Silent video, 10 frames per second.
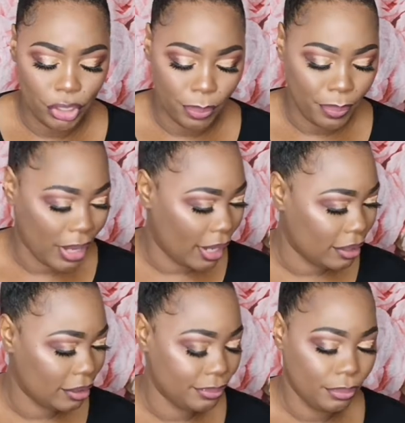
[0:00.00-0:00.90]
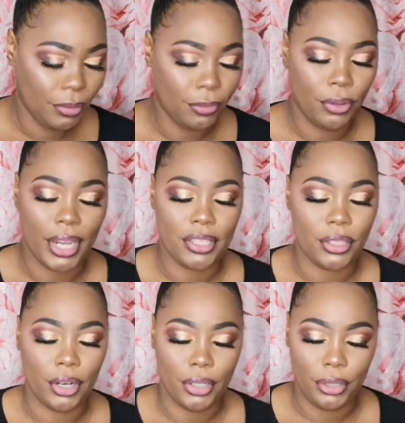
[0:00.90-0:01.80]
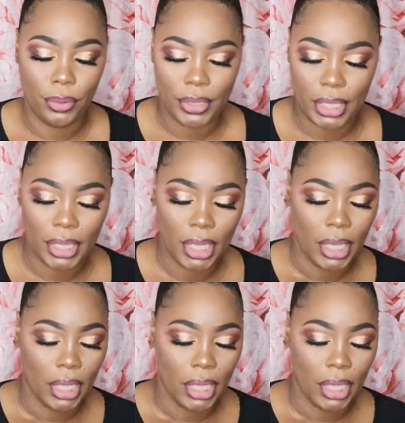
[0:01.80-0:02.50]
you the pack before I start to use it.